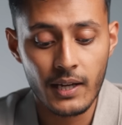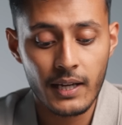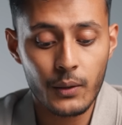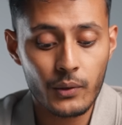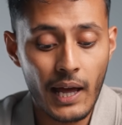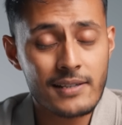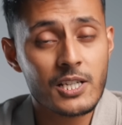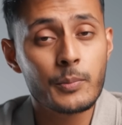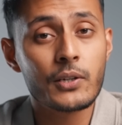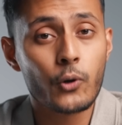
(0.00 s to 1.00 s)
it will actually
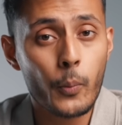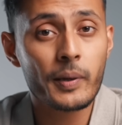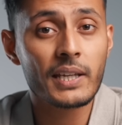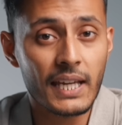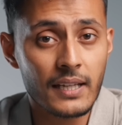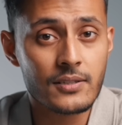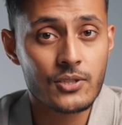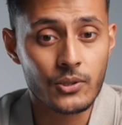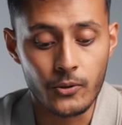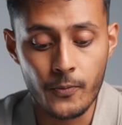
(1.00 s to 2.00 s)
be cropping
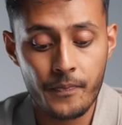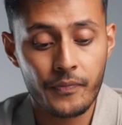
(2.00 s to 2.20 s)
into